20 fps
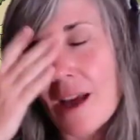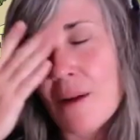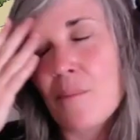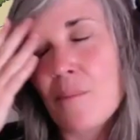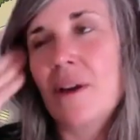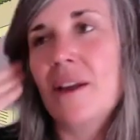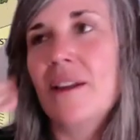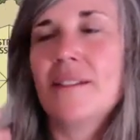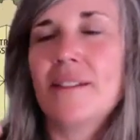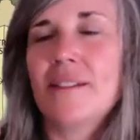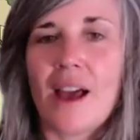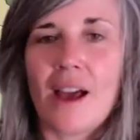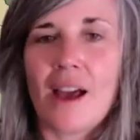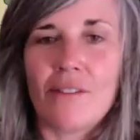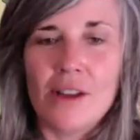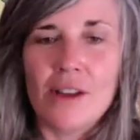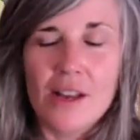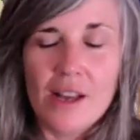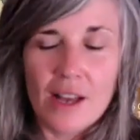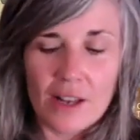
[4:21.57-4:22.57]
And we used to
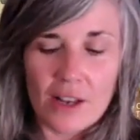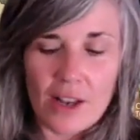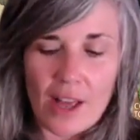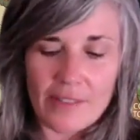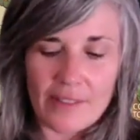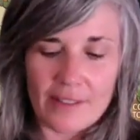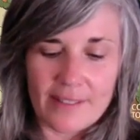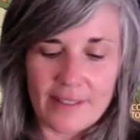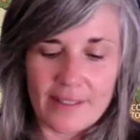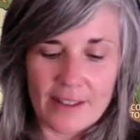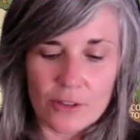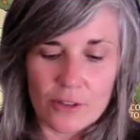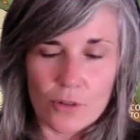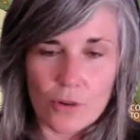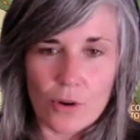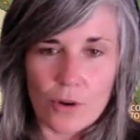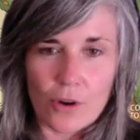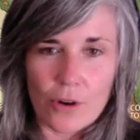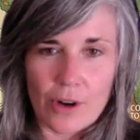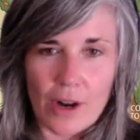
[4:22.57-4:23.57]
have like these things
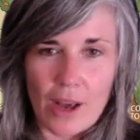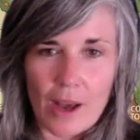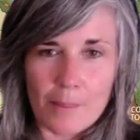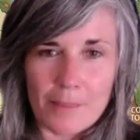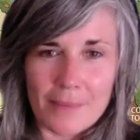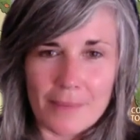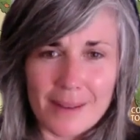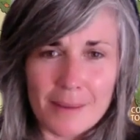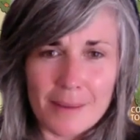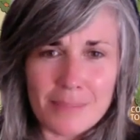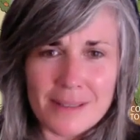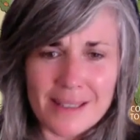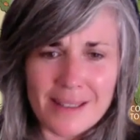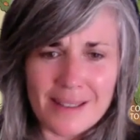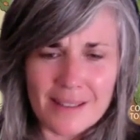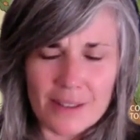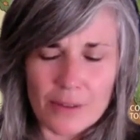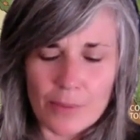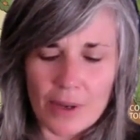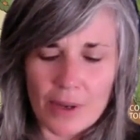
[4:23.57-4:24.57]
called um, zip
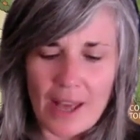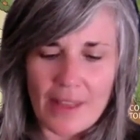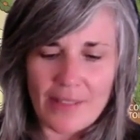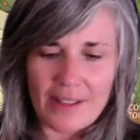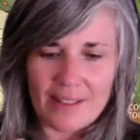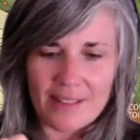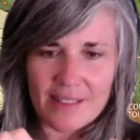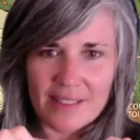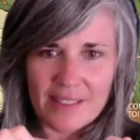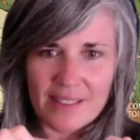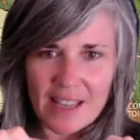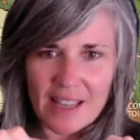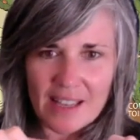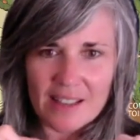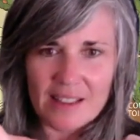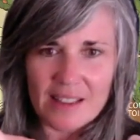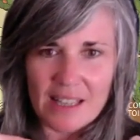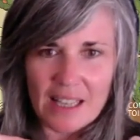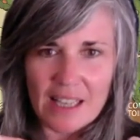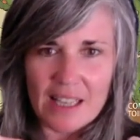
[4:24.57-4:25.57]
disk, were like these thick
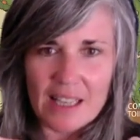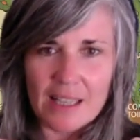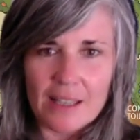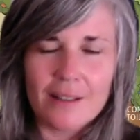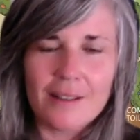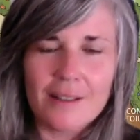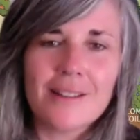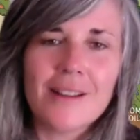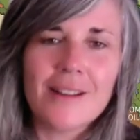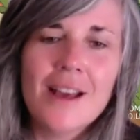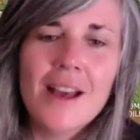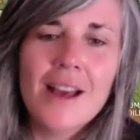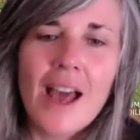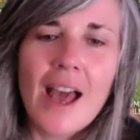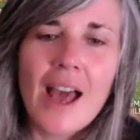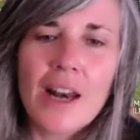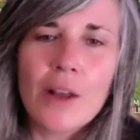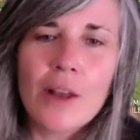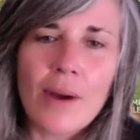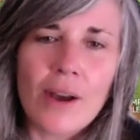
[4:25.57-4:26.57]
things.
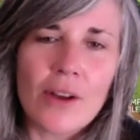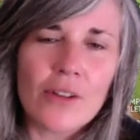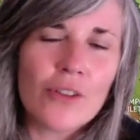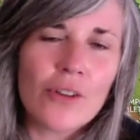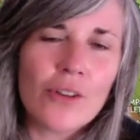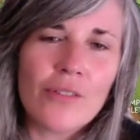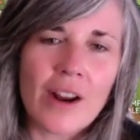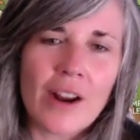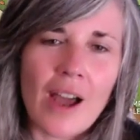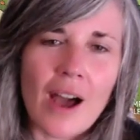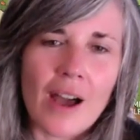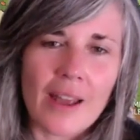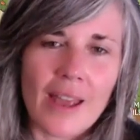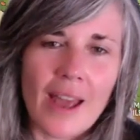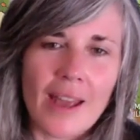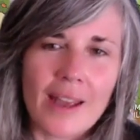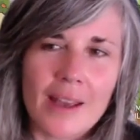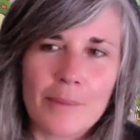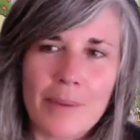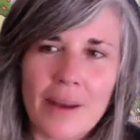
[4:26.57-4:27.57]
Anyway, it was all very
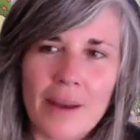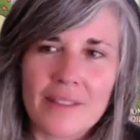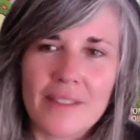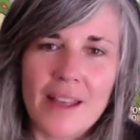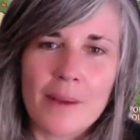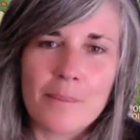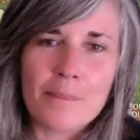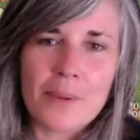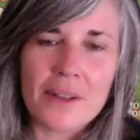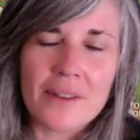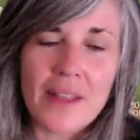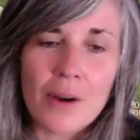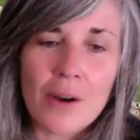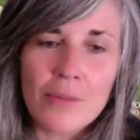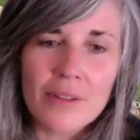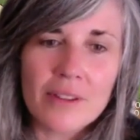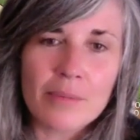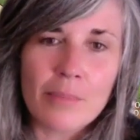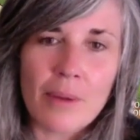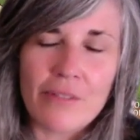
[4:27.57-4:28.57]
archaic back then, but that
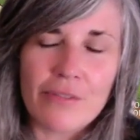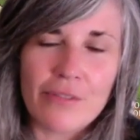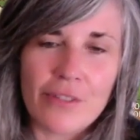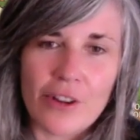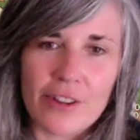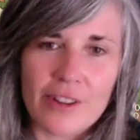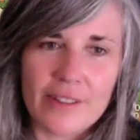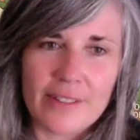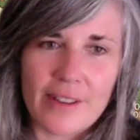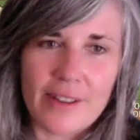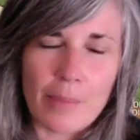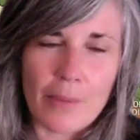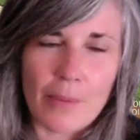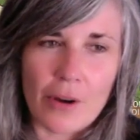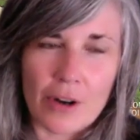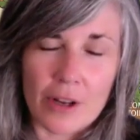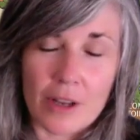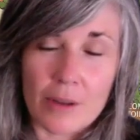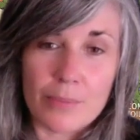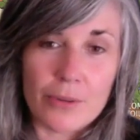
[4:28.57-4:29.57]
was my first step
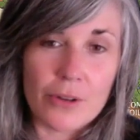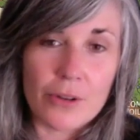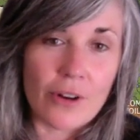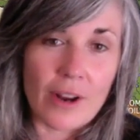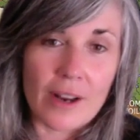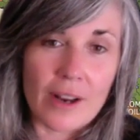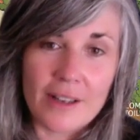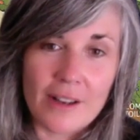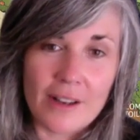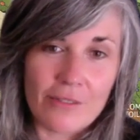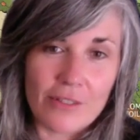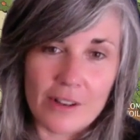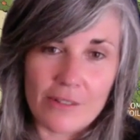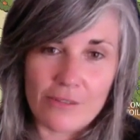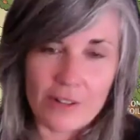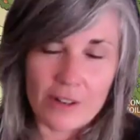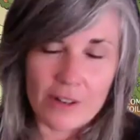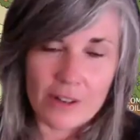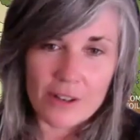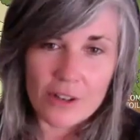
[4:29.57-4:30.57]
on a computer. I'd never
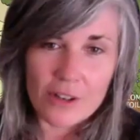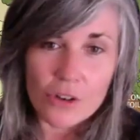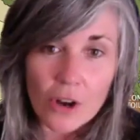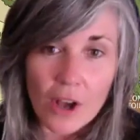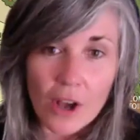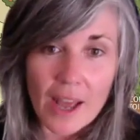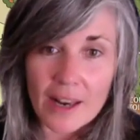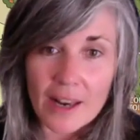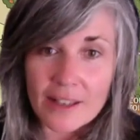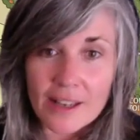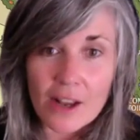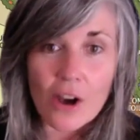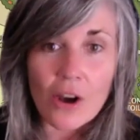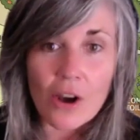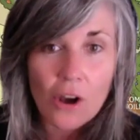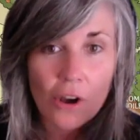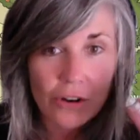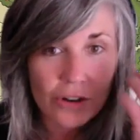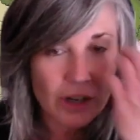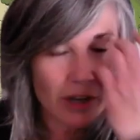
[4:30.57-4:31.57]
even, I had not
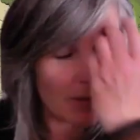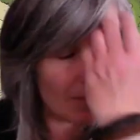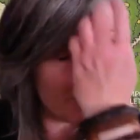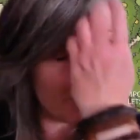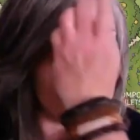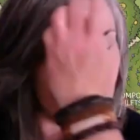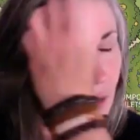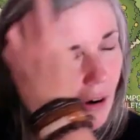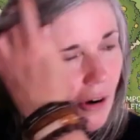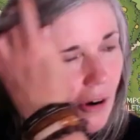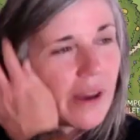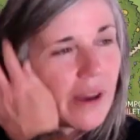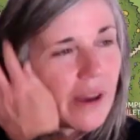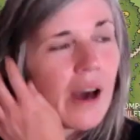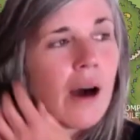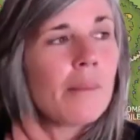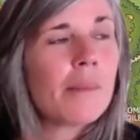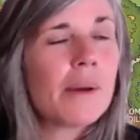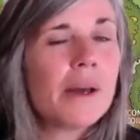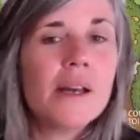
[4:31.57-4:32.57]
owned a computer growing
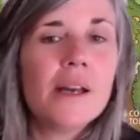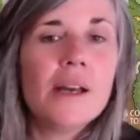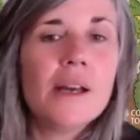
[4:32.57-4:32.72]
up.